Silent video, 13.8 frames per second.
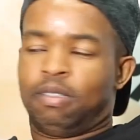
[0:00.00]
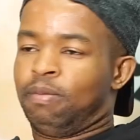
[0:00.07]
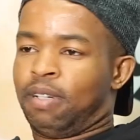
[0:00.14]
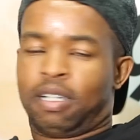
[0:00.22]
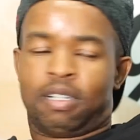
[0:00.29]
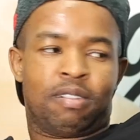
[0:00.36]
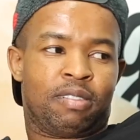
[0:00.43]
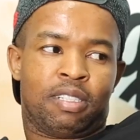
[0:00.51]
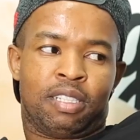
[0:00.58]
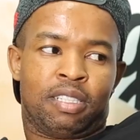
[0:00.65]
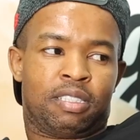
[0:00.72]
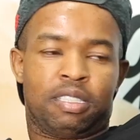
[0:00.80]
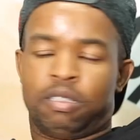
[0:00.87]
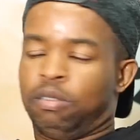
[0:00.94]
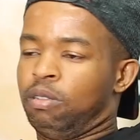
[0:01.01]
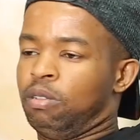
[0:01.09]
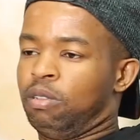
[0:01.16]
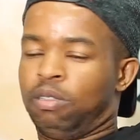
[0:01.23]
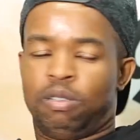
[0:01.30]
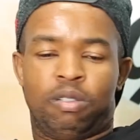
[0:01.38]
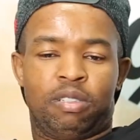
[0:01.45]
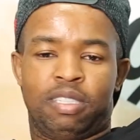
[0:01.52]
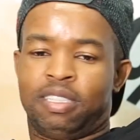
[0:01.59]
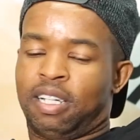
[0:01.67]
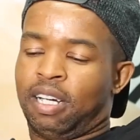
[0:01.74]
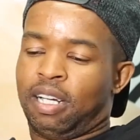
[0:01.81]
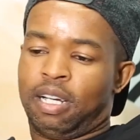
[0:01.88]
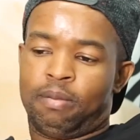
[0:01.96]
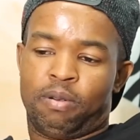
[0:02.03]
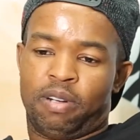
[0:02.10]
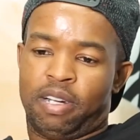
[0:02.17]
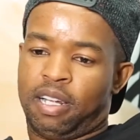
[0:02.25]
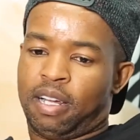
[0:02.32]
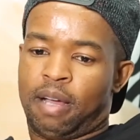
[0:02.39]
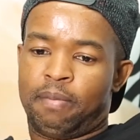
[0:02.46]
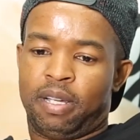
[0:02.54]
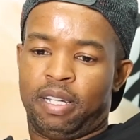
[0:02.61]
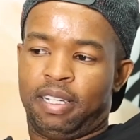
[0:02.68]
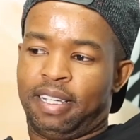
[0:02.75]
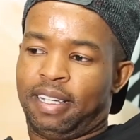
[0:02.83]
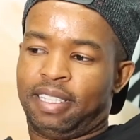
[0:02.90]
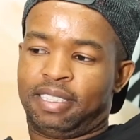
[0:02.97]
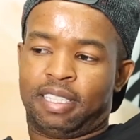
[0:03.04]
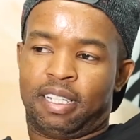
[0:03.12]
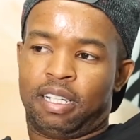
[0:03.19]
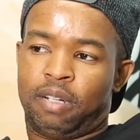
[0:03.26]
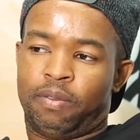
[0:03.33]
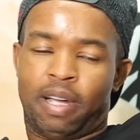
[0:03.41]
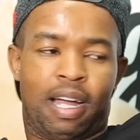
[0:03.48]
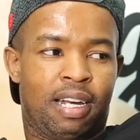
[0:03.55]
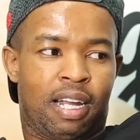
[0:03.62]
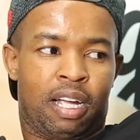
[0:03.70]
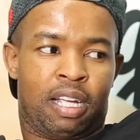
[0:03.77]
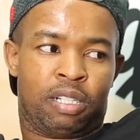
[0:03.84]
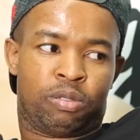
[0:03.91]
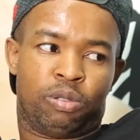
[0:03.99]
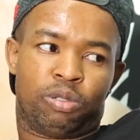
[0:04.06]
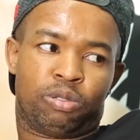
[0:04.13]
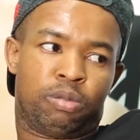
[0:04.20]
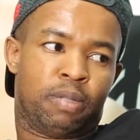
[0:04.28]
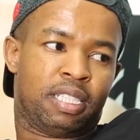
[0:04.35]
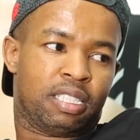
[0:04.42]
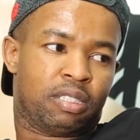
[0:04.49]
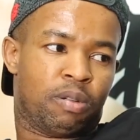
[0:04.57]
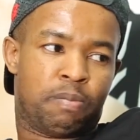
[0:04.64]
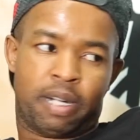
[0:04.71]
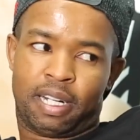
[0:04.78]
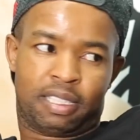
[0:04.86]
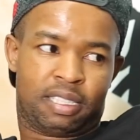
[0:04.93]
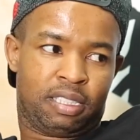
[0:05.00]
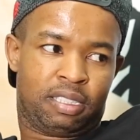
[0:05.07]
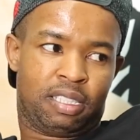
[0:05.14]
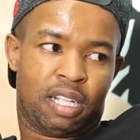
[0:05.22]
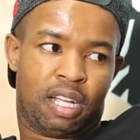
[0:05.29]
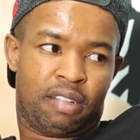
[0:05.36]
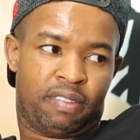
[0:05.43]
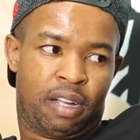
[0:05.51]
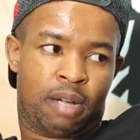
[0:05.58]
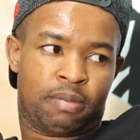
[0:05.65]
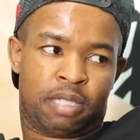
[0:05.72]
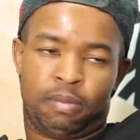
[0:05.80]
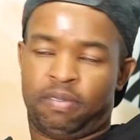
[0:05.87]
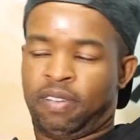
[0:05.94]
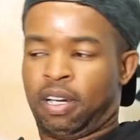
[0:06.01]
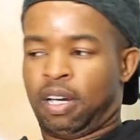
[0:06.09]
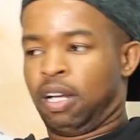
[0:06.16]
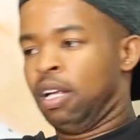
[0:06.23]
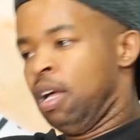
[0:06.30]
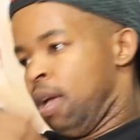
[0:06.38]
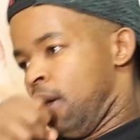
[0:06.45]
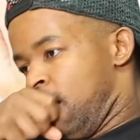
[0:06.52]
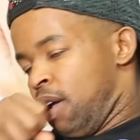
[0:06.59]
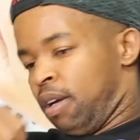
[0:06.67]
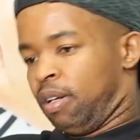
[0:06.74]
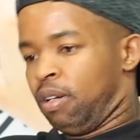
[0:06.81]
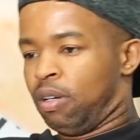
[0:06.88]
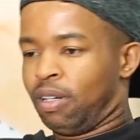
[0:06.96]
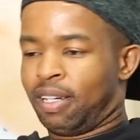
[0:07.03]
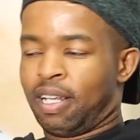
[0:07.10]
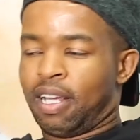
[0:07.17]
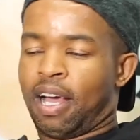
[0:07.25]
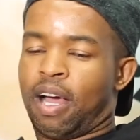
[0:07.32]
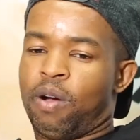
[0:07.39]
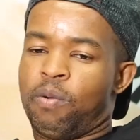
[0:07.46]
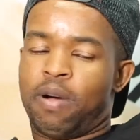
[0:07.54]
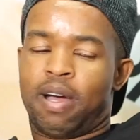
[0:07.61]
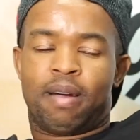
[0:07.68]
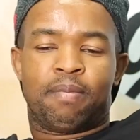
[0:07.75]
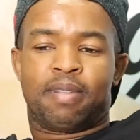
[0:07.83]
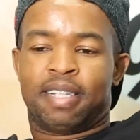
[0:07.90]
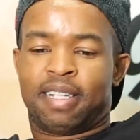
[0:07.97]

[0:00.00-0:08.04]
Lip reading: Oh my goodness. He's incredible. I mean, yesterday they were unlucky to lose to Manchester on penalties in the FA Cup semi-final. They are